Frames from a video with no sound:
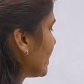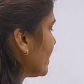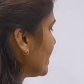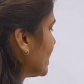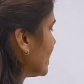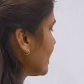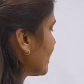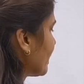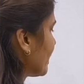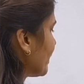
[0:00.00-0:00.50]
to
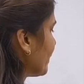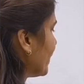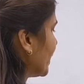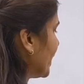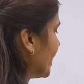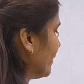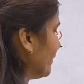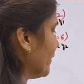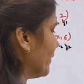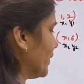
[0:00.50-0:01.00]
this one
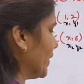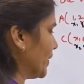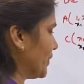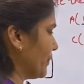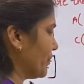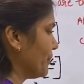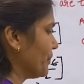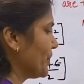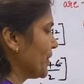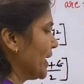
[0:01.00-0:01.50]
we will do.
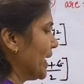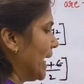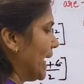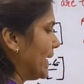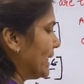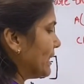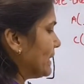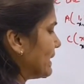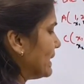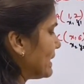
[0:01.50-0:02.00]

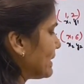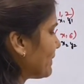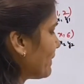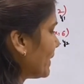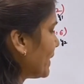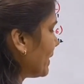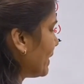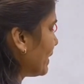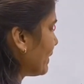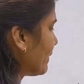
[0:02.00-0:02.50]
And this
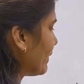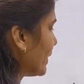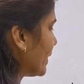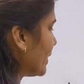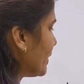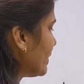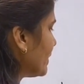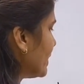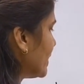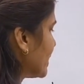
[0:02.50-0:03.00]
one equal
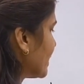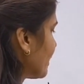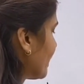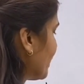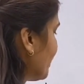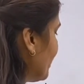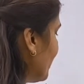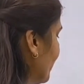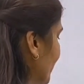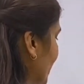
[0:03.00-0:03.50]
to this
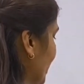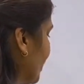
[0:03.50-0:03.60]
one we will